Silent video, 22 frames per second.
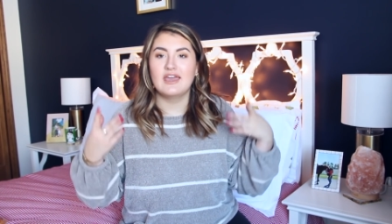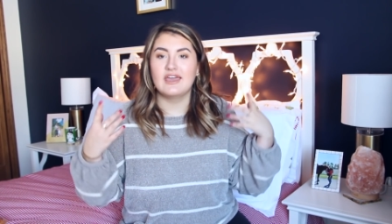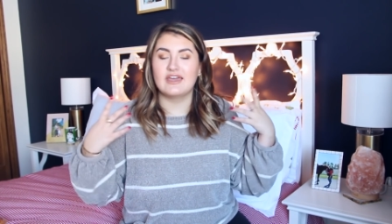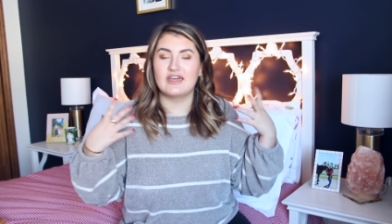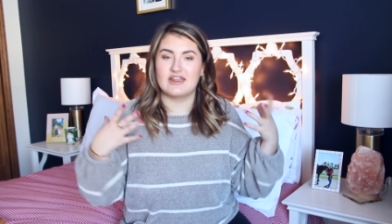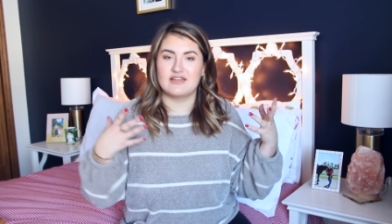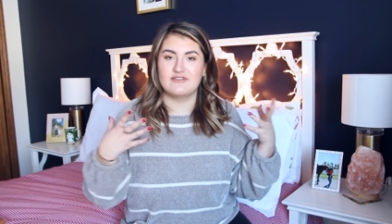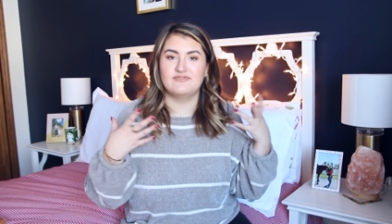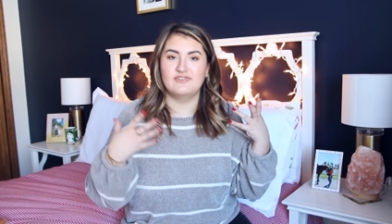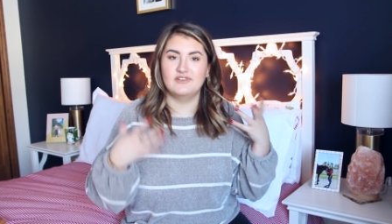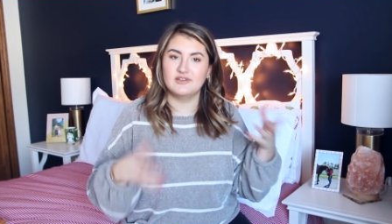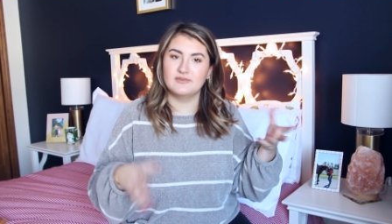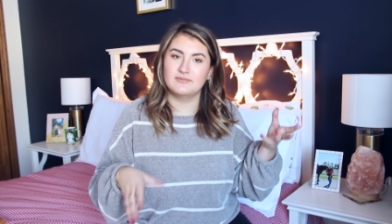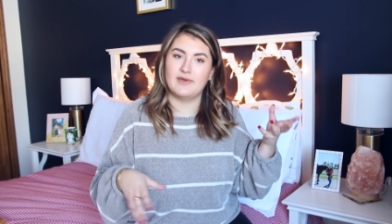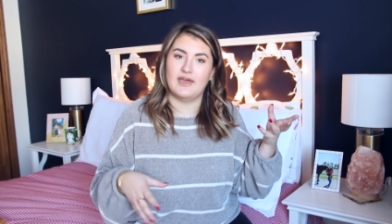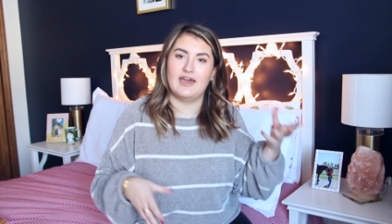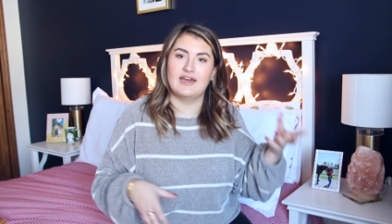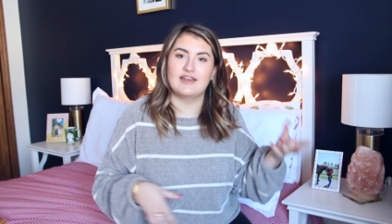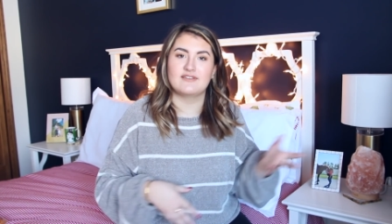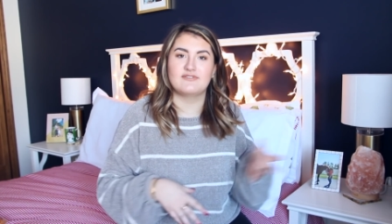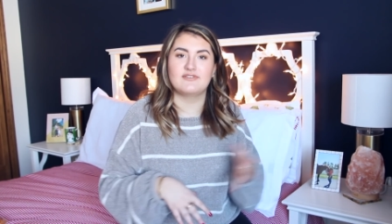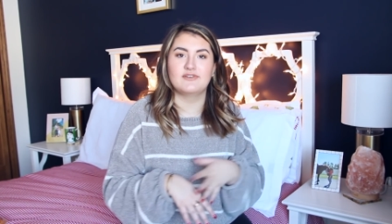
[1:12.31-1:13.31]
And I feel
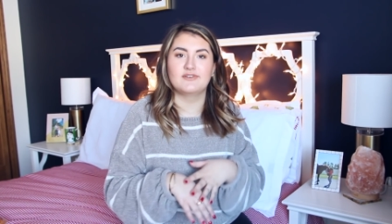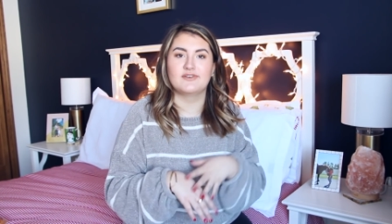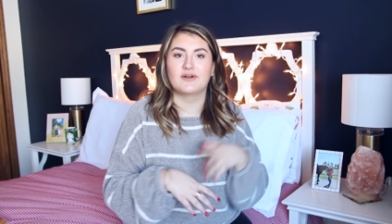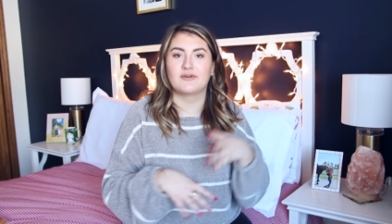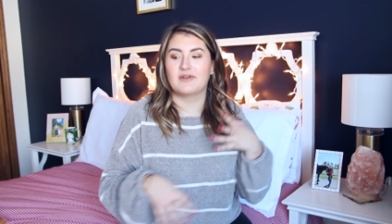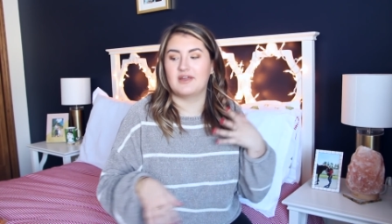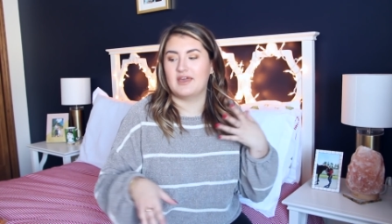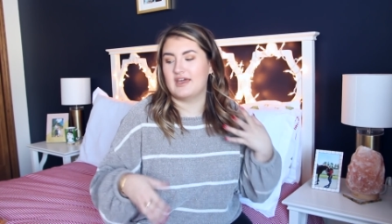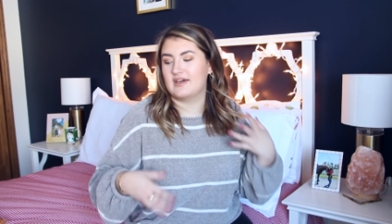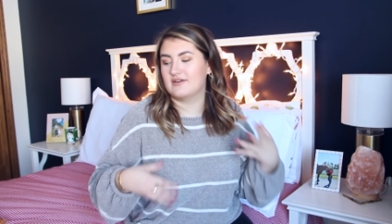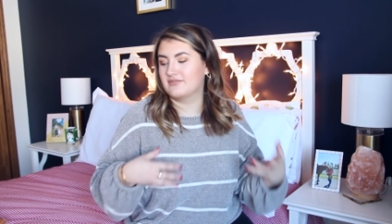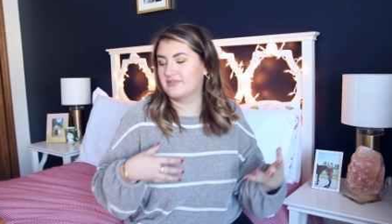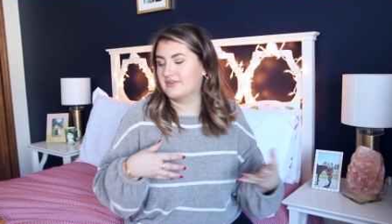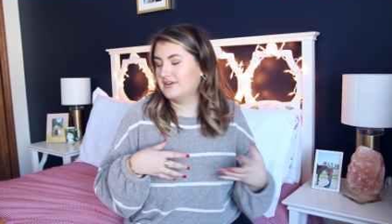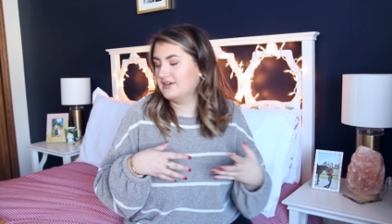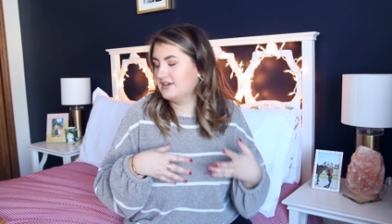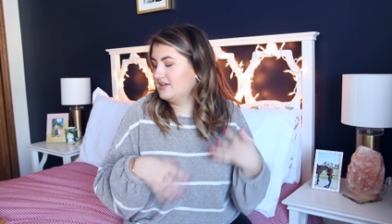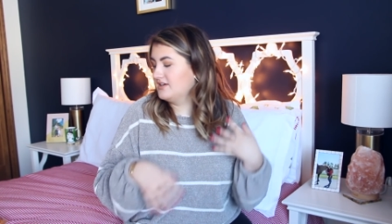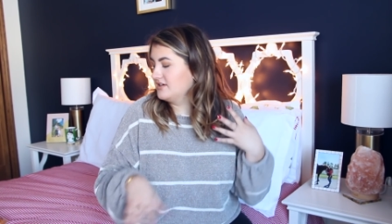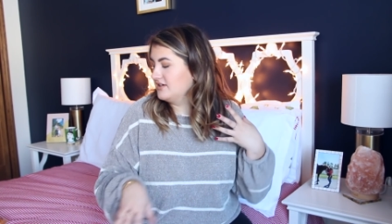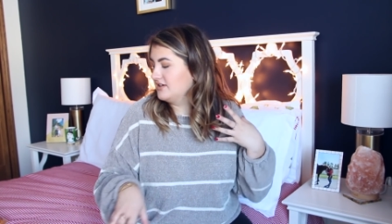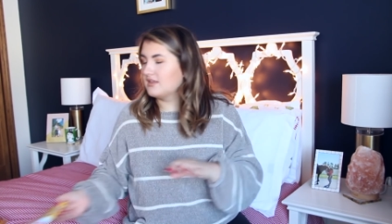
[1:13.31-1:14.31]
bad if you don't have one
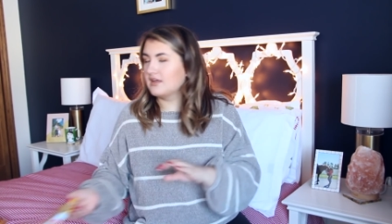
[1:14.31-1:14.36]
near you.